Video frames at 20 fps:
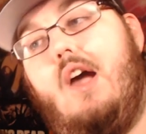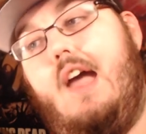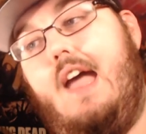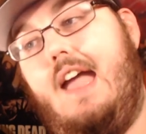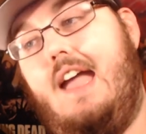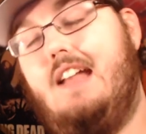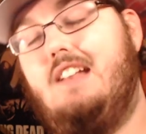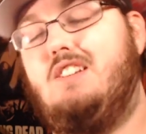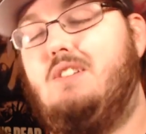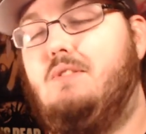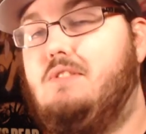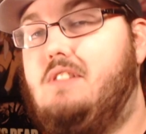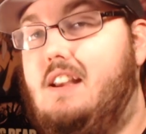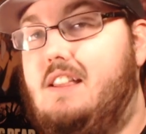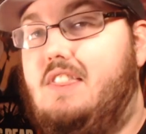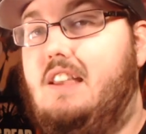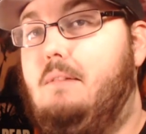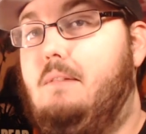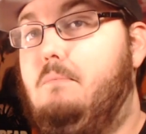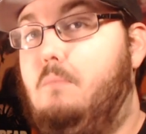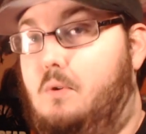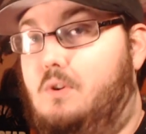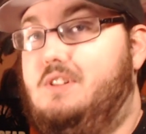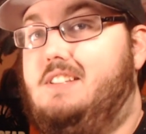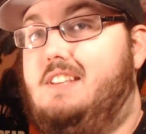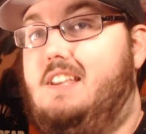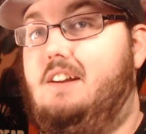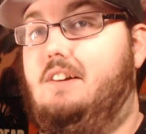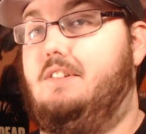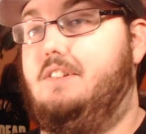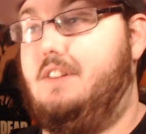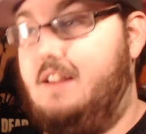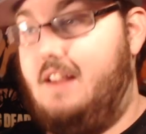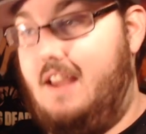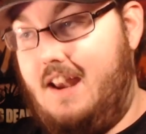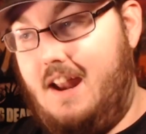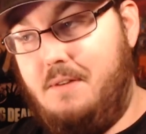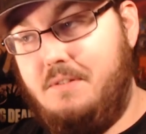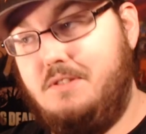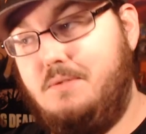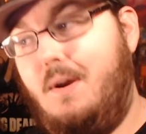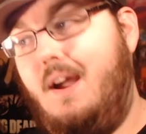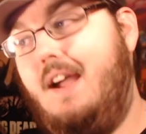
And she was, I think, more skilled. And I was